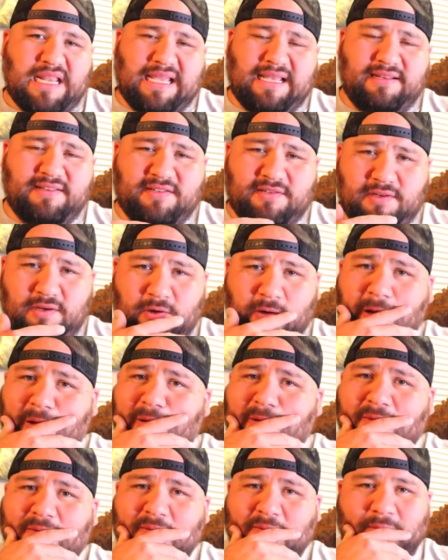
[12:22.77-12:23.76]

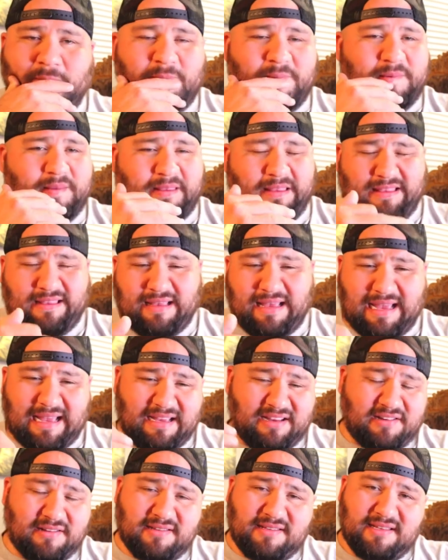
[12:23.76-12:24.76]
so I
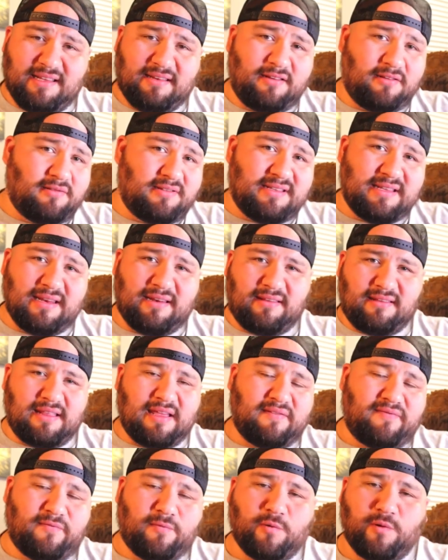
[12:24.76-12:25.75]
continued selling
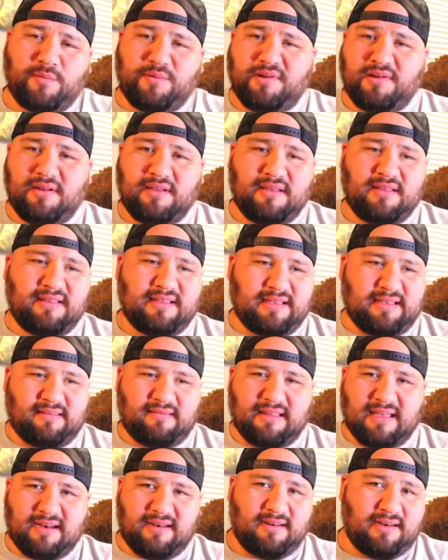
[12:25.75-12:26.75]
that formula,
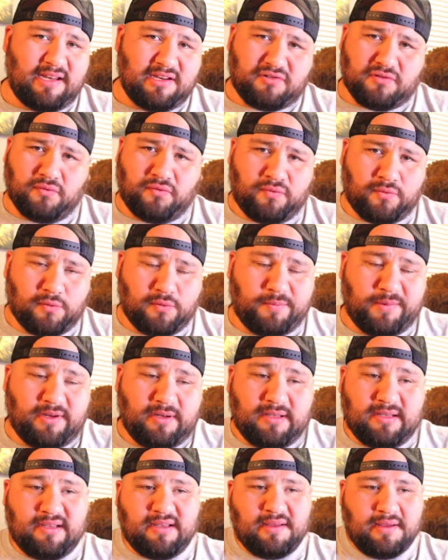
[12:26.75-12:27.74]
that initial
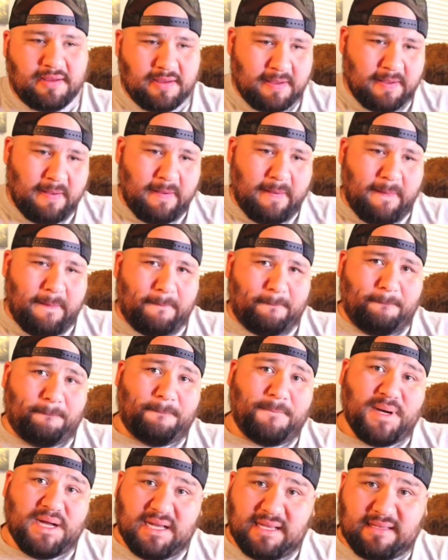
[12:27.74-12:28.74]
formula.
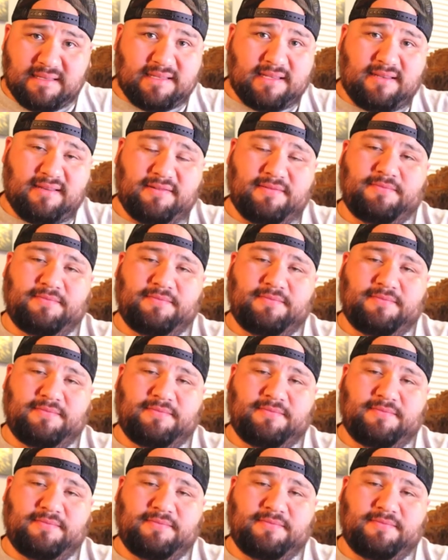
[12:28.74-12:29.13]
But